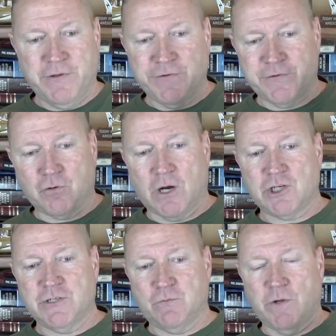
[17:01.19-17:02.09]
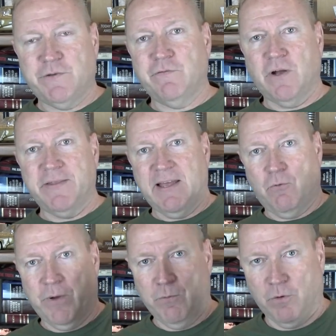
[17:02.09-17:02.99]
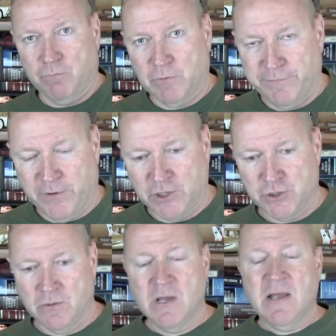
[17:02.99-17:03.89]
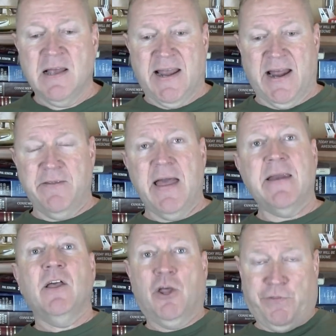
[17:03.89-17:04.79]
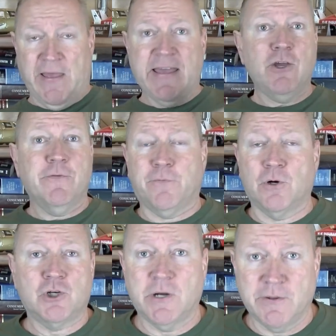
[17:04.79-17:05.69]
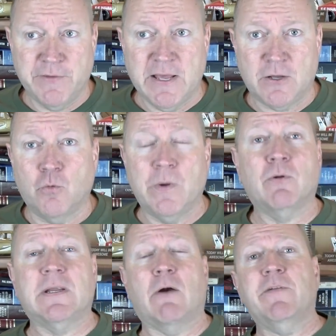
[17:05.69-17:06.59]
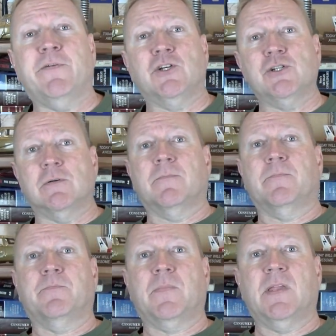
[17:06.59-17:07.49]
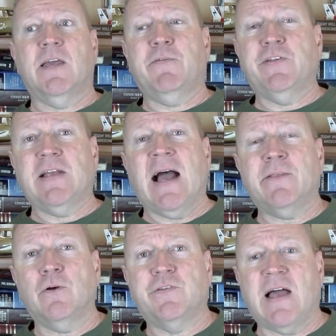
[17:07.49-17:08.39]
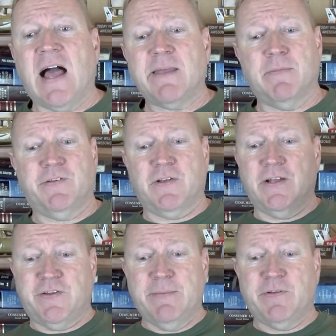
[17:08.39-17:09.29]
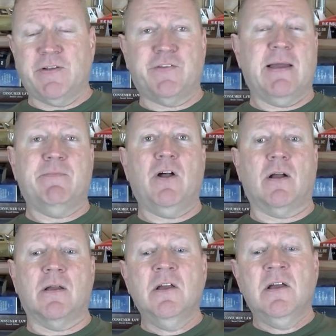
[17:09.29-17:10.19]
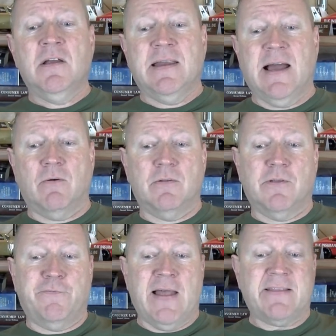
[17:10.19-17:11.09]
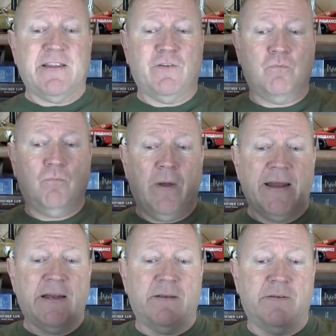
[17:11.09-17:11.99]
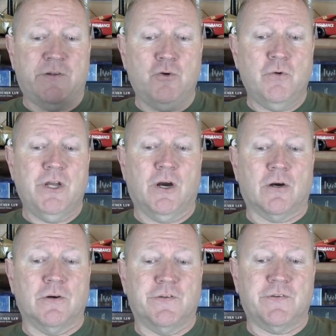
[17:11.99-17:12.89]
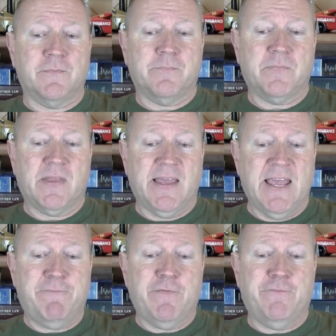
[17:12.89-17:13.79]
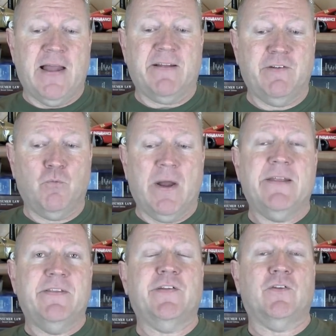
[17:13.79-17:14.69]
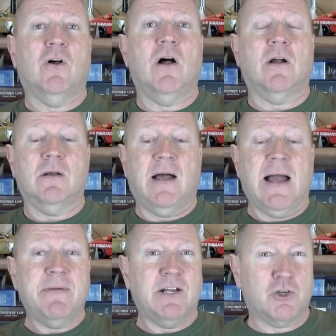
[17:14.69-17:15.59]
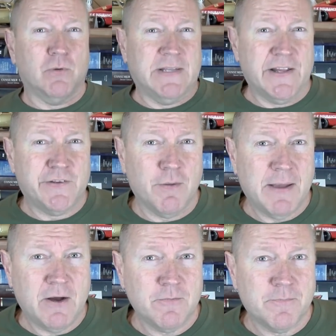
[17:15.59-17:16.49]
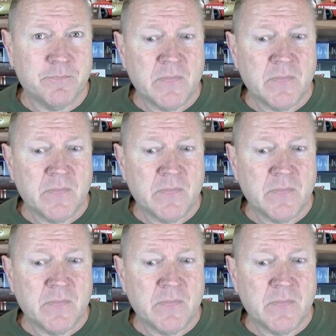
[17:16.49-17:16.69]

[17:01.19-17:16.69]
these instructions. Once you've done that, we will refund you. And then, thank you for returning the vehicle, we will now refund you. If he's got those documents, it seems like a slam dunk. Now, the fact he's waited 2 years, if in fact he's waited this long, I'm not sure what that's all about.